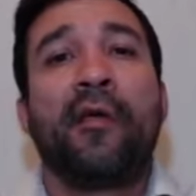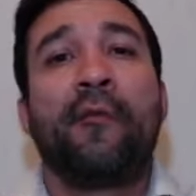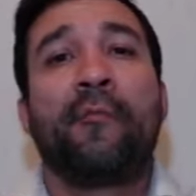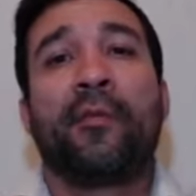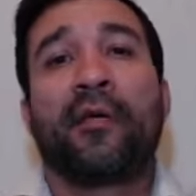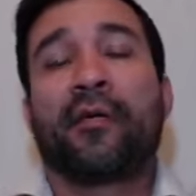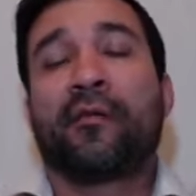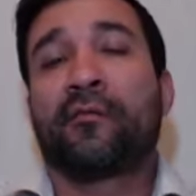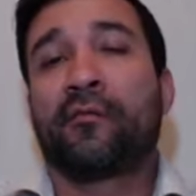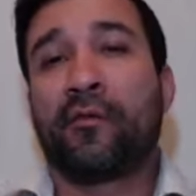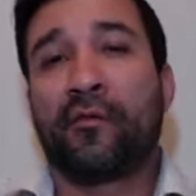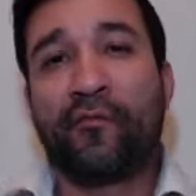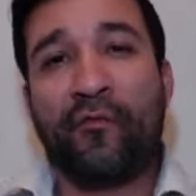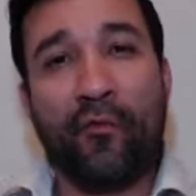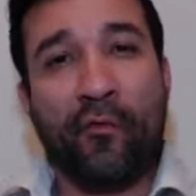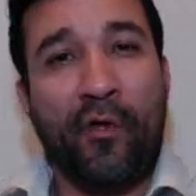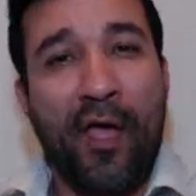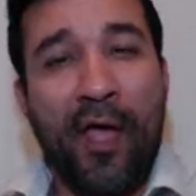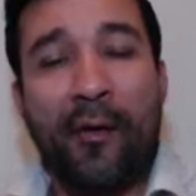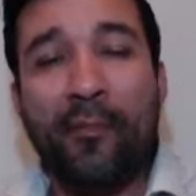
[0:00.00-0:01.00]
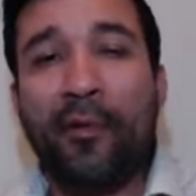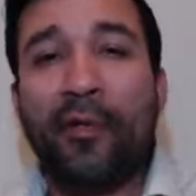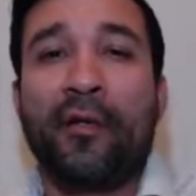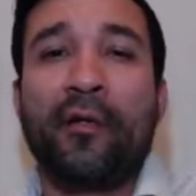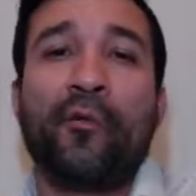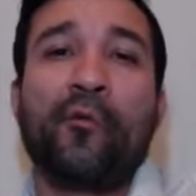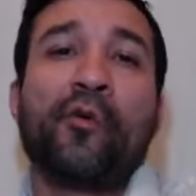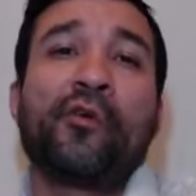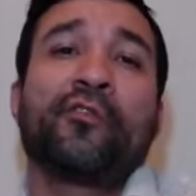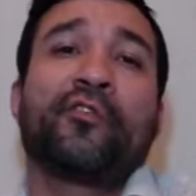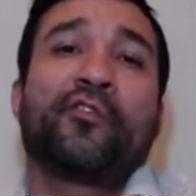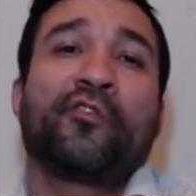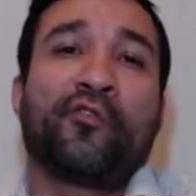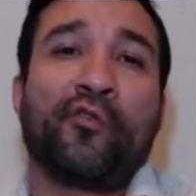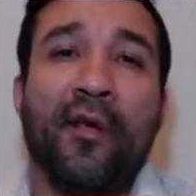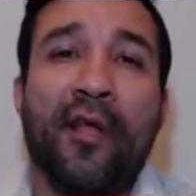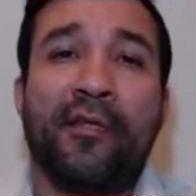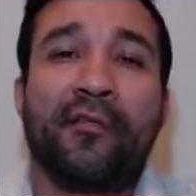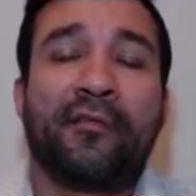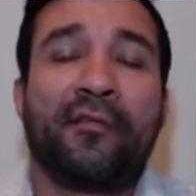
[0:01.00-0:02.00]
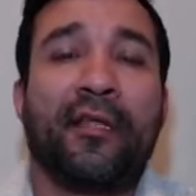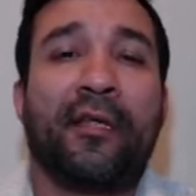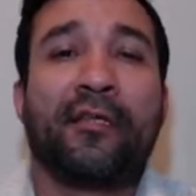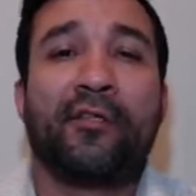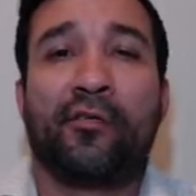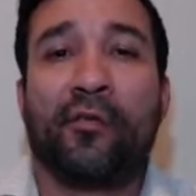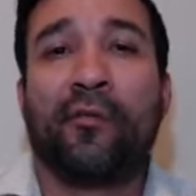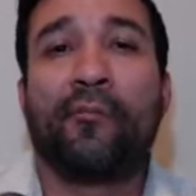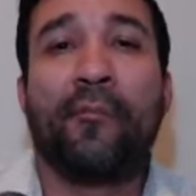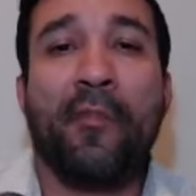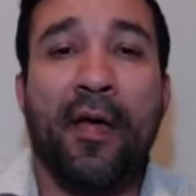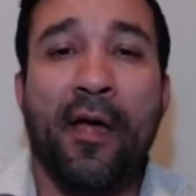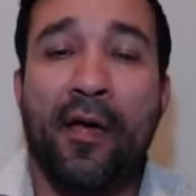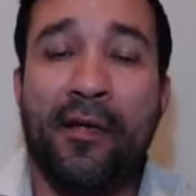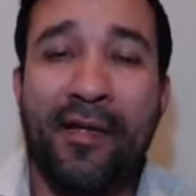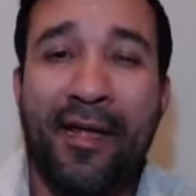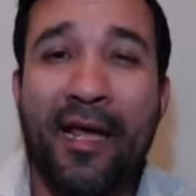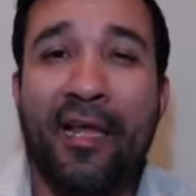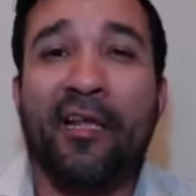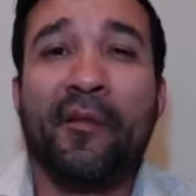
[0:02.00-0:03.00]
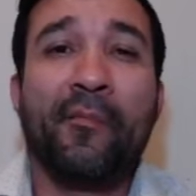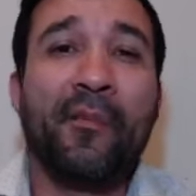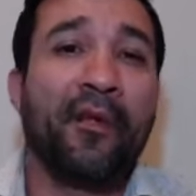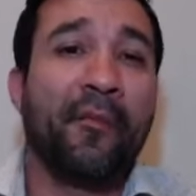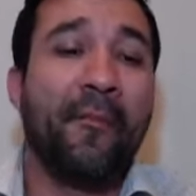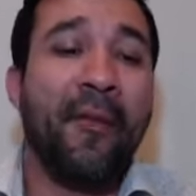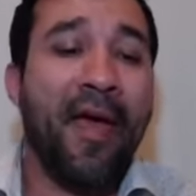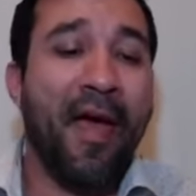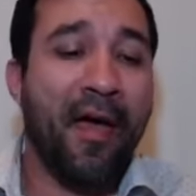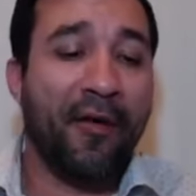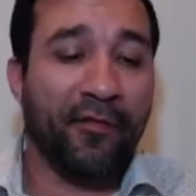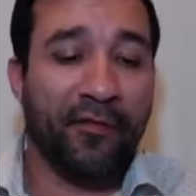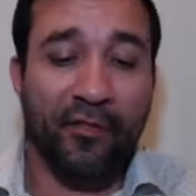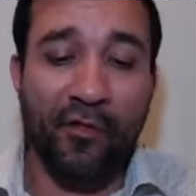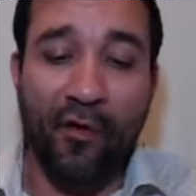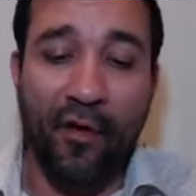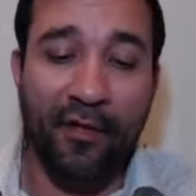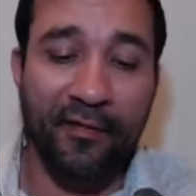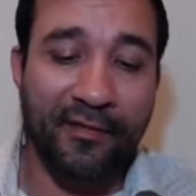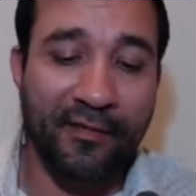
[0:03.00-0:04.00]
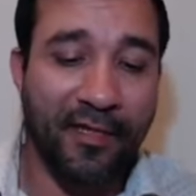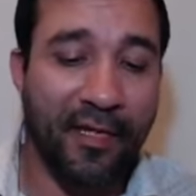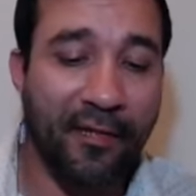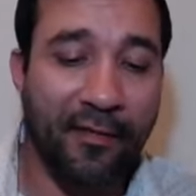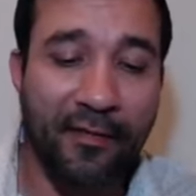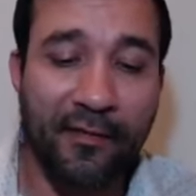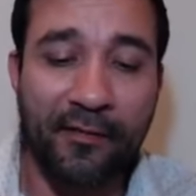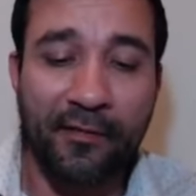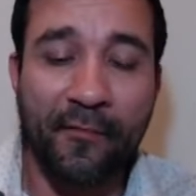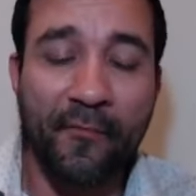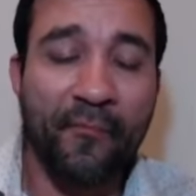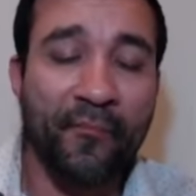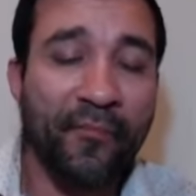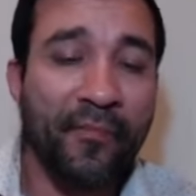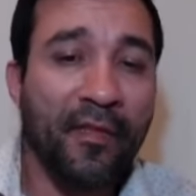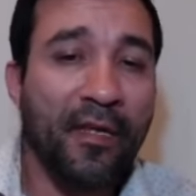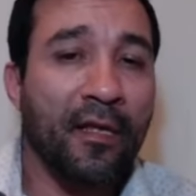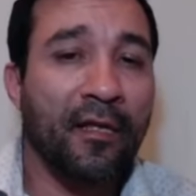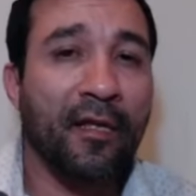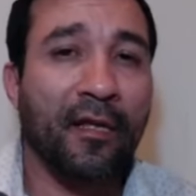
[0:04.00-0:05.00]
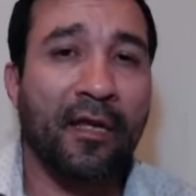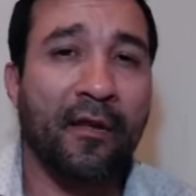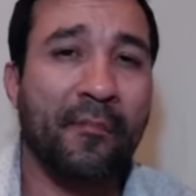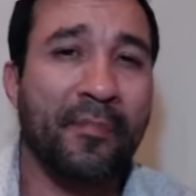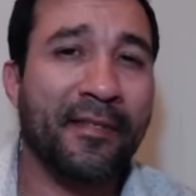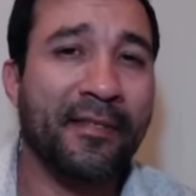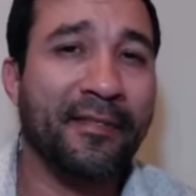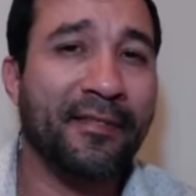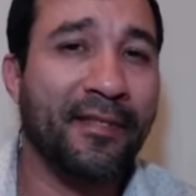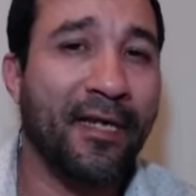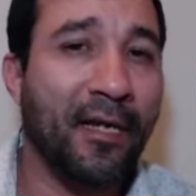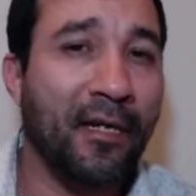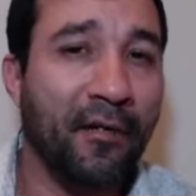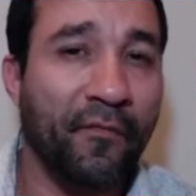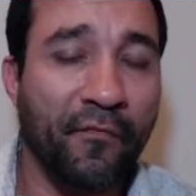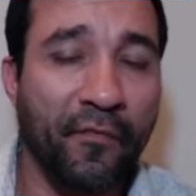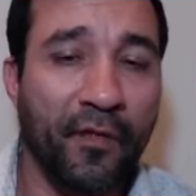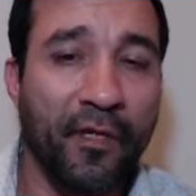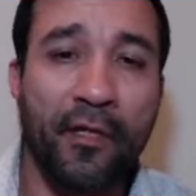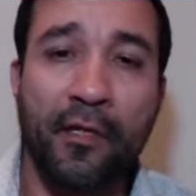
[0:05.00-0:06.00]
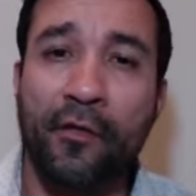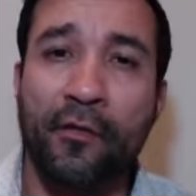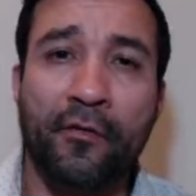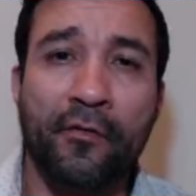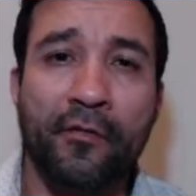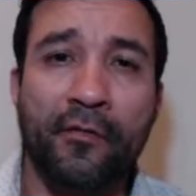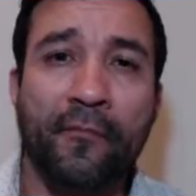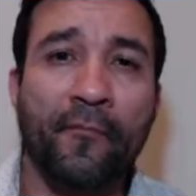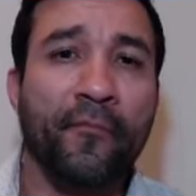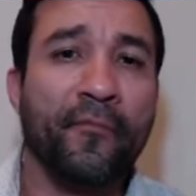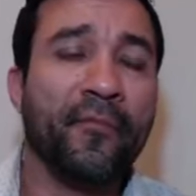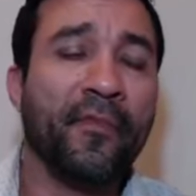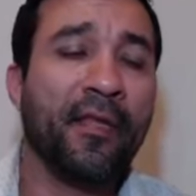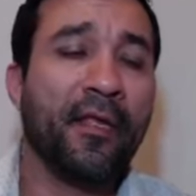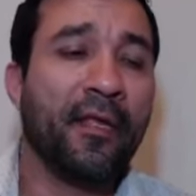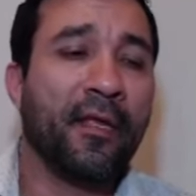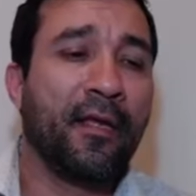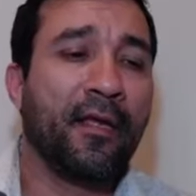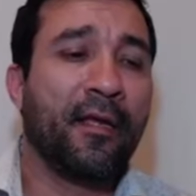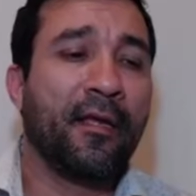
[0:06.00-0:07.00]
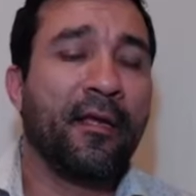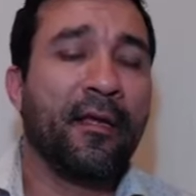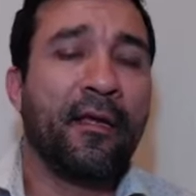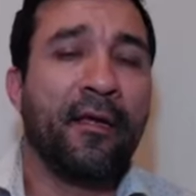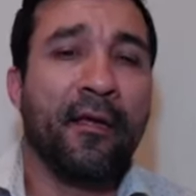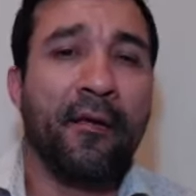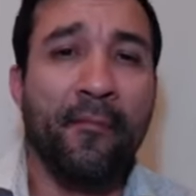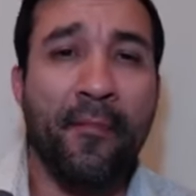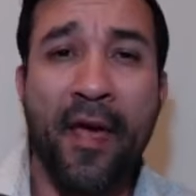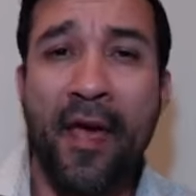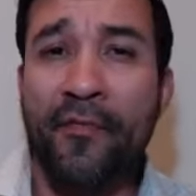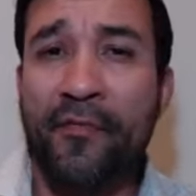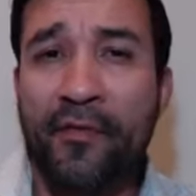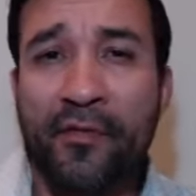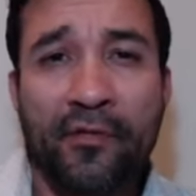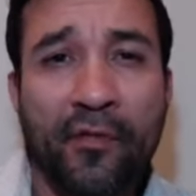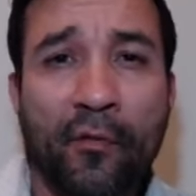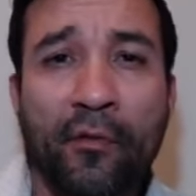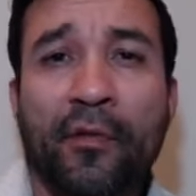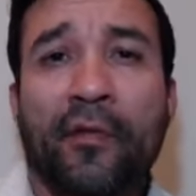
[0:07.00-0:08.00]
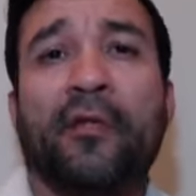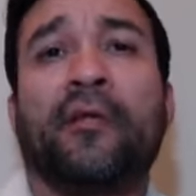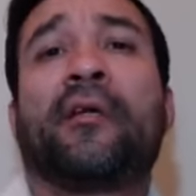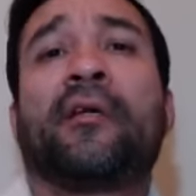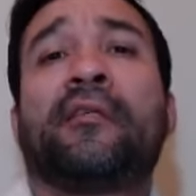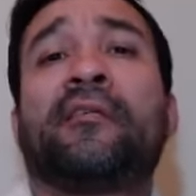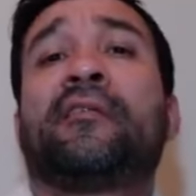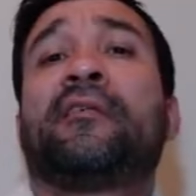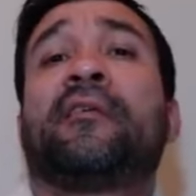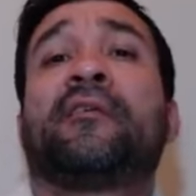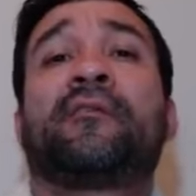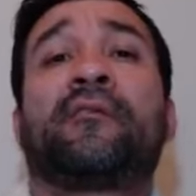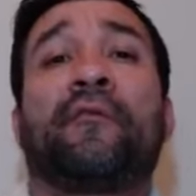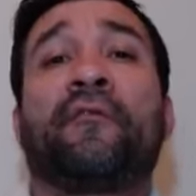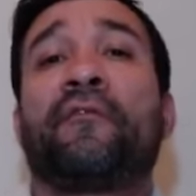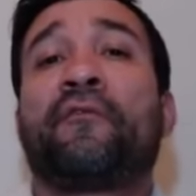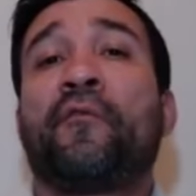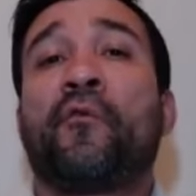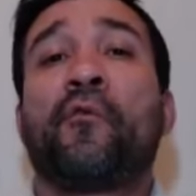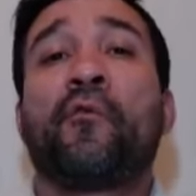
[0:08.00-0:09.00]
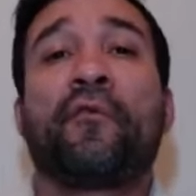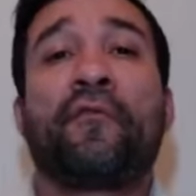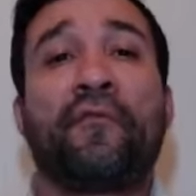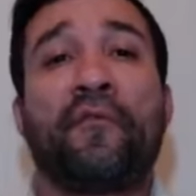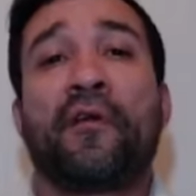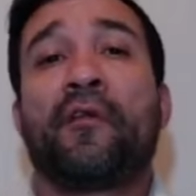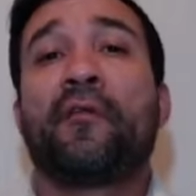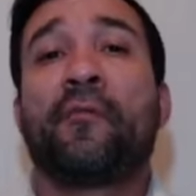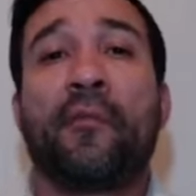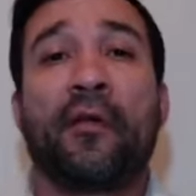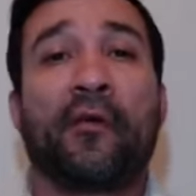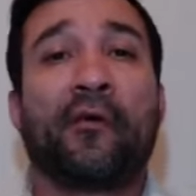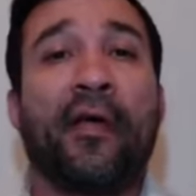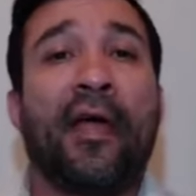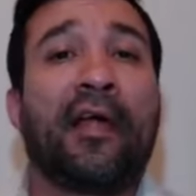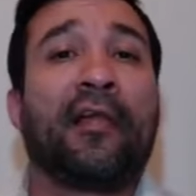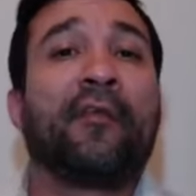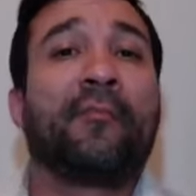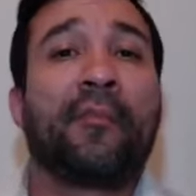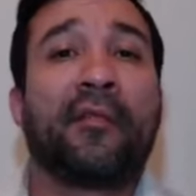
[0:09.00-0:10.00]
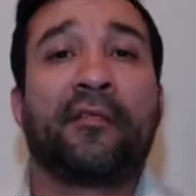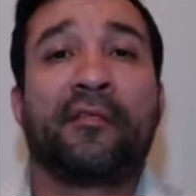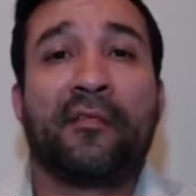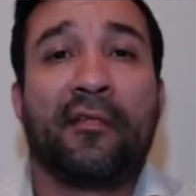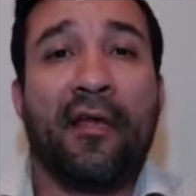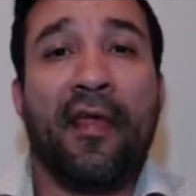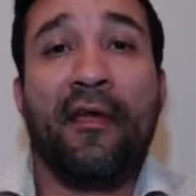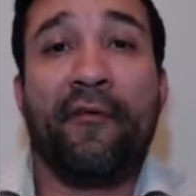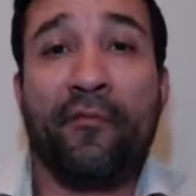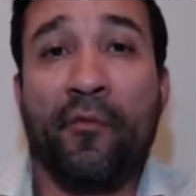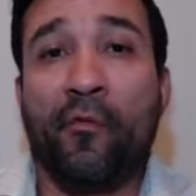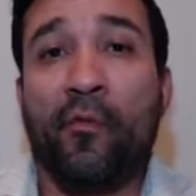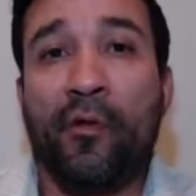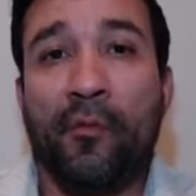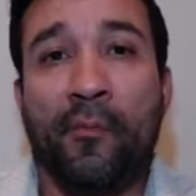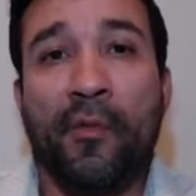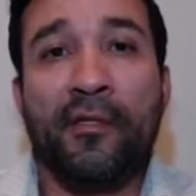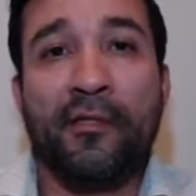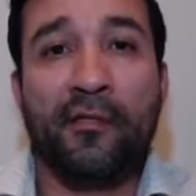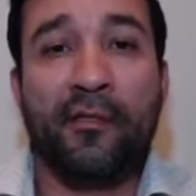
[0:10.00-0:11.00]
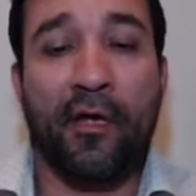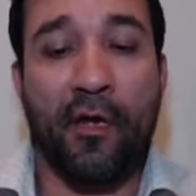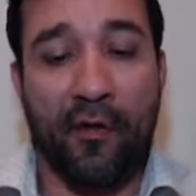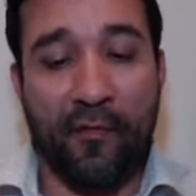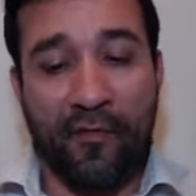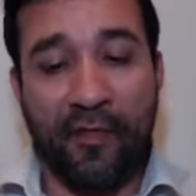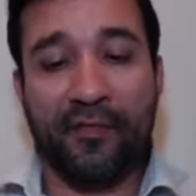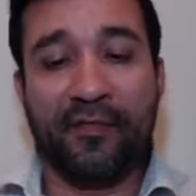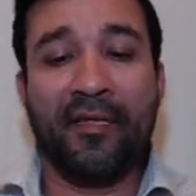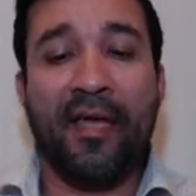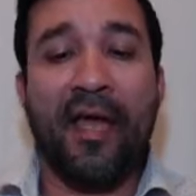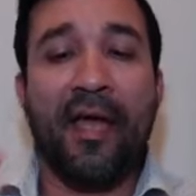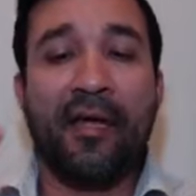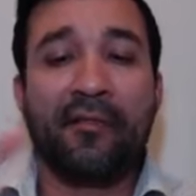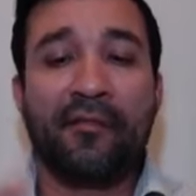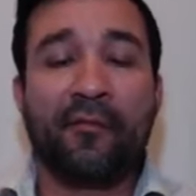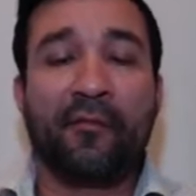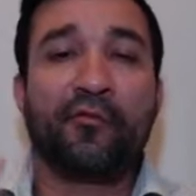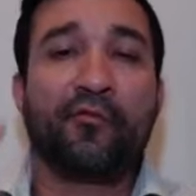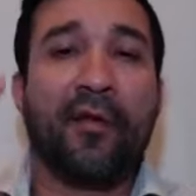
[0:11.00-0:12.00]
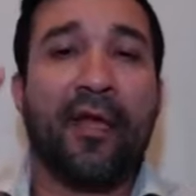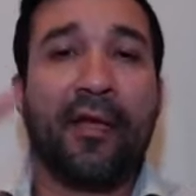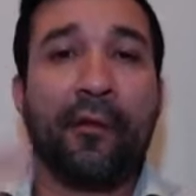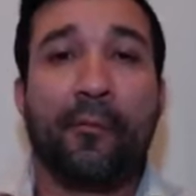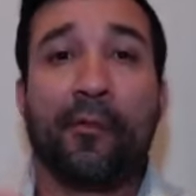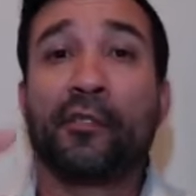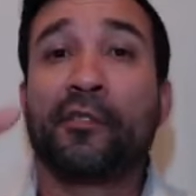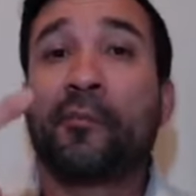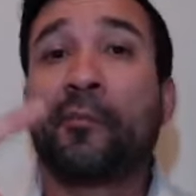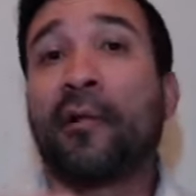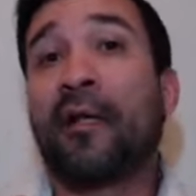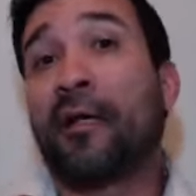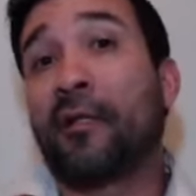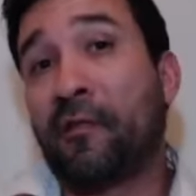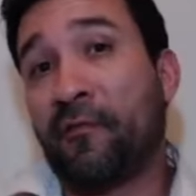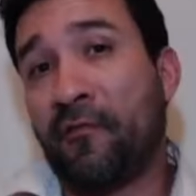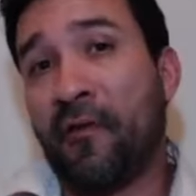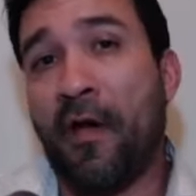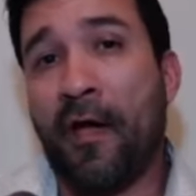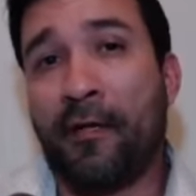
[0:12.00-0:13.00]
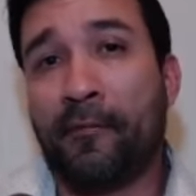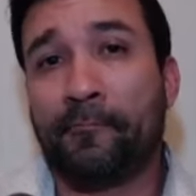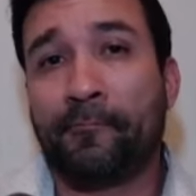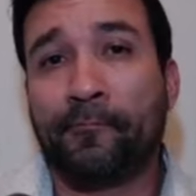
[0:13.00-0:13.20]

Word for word: because those vocabulary words translate to a, an element of math. So I'll say this like I've been saying it for years. Math is only consists of four fundamental elements that everyone must know. That's add, subtract, multiply, and divide.